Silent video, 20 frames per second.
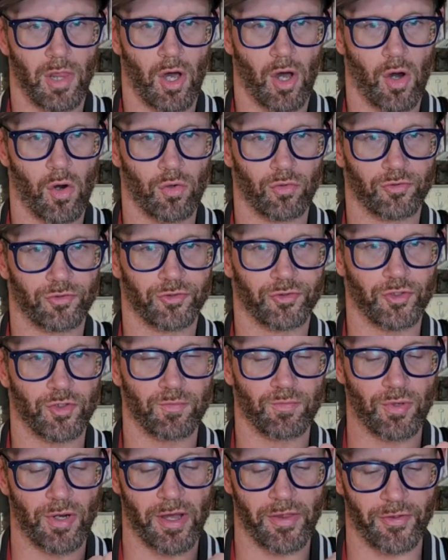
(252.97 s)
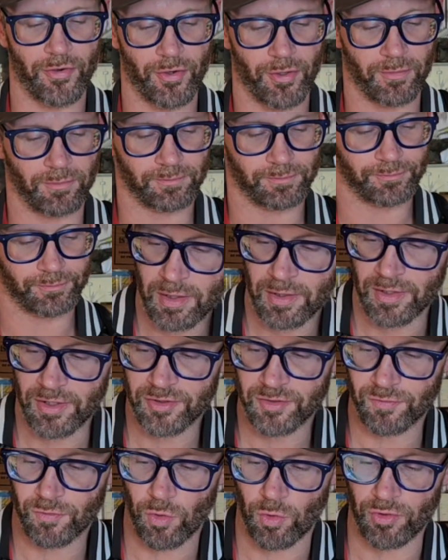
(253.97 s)
The Hulkster brother.
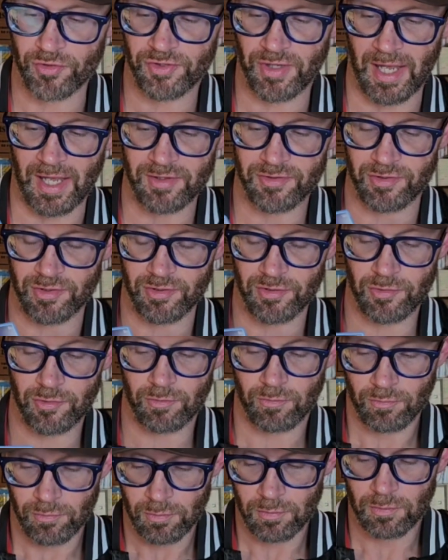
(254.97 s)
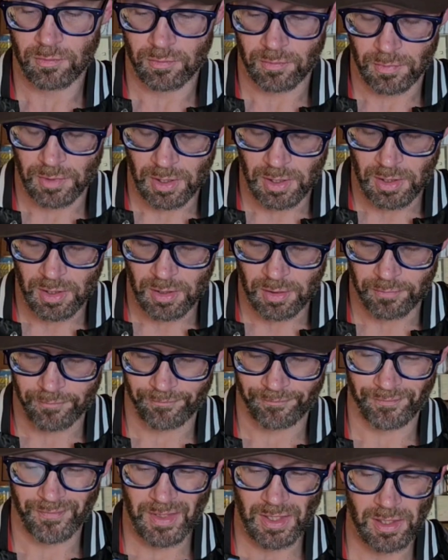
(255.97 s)
This, of course, has his,
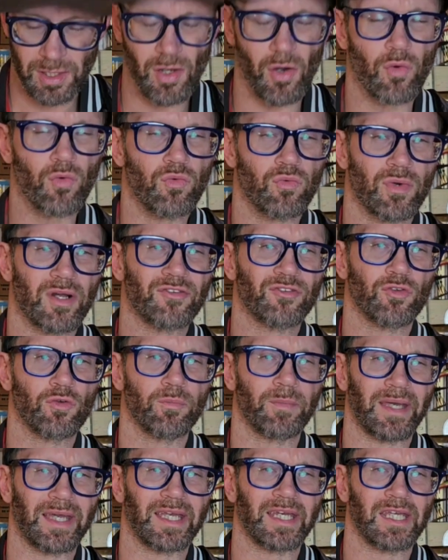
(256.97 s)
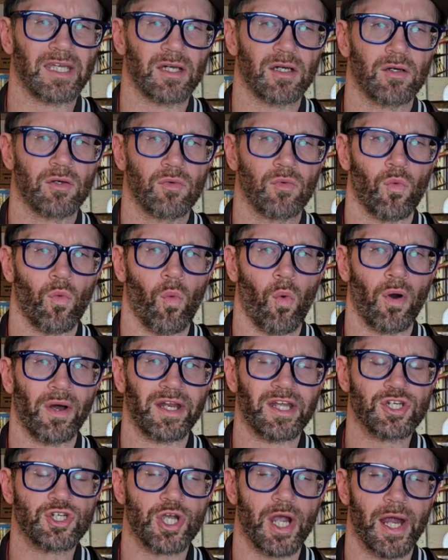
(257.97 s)
WrestleMania
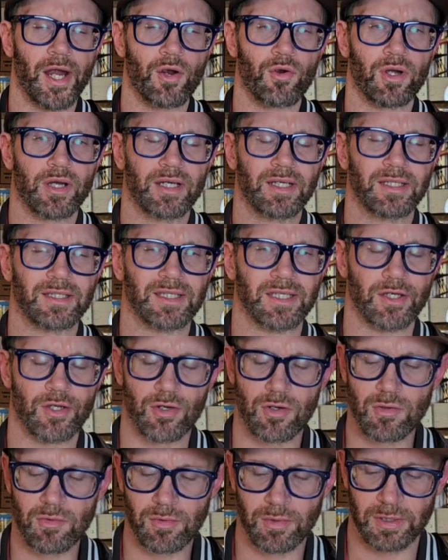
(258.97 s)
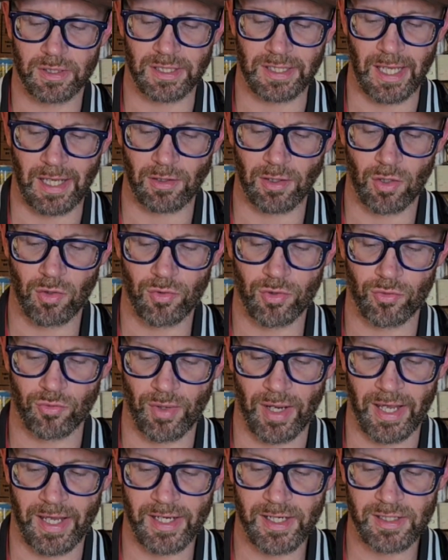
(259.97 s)
1-ish era gear. Yellow
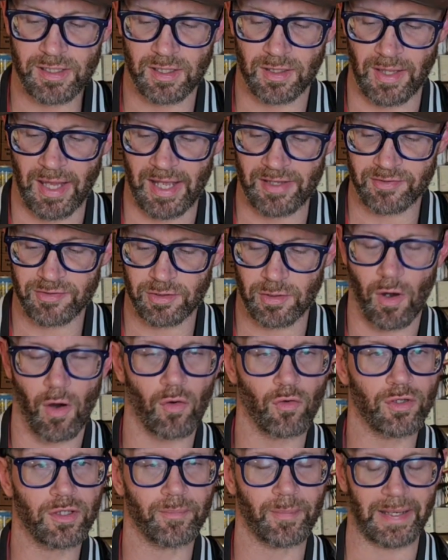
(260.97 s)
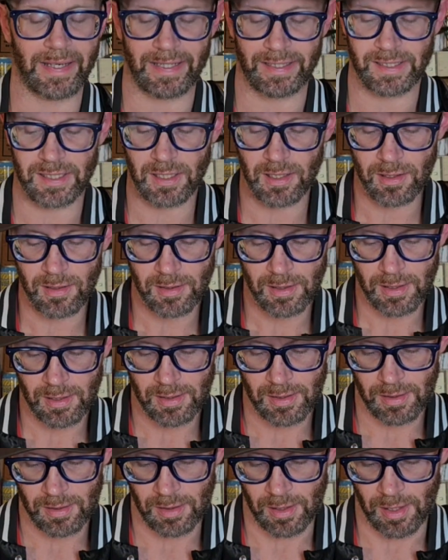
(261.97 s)
and red, classic Hulkamania.
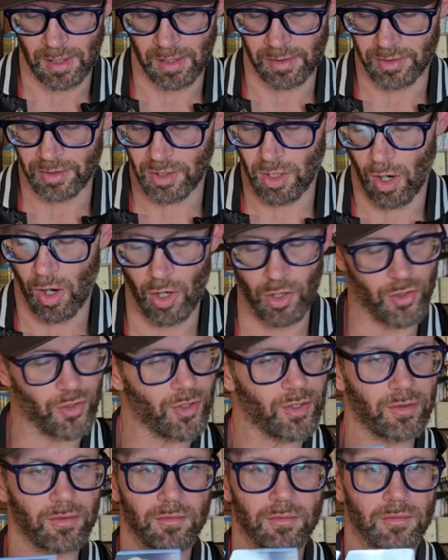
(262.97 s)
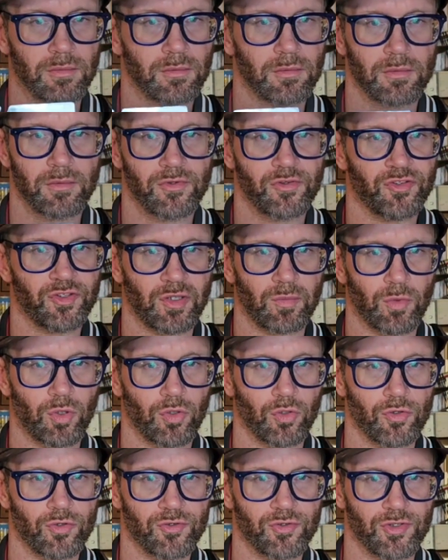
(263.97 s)
The card,
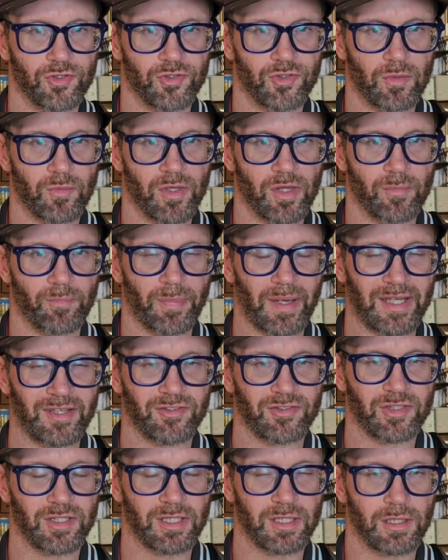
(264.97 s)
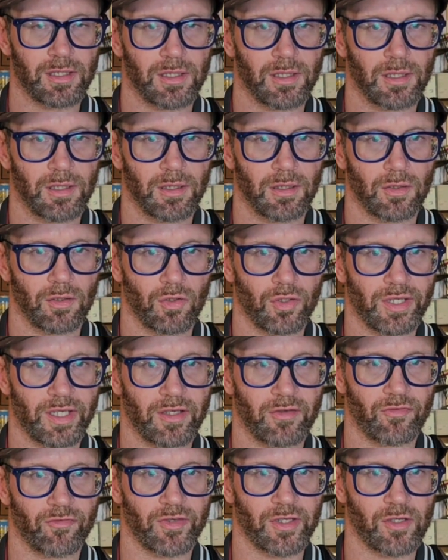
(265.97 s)
similar to some of the basic
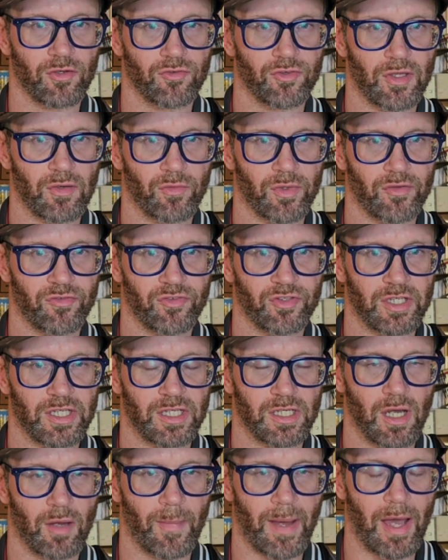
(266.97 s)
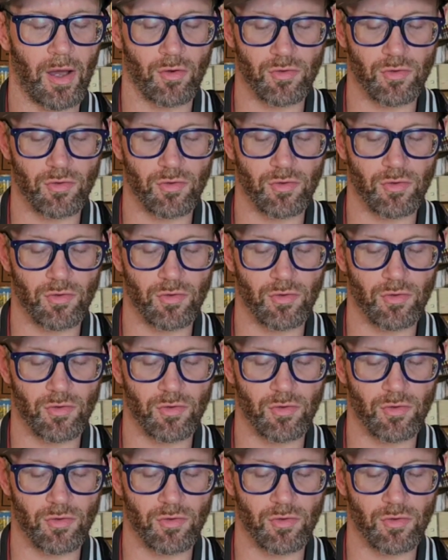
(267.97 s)
looking figures that we've seen come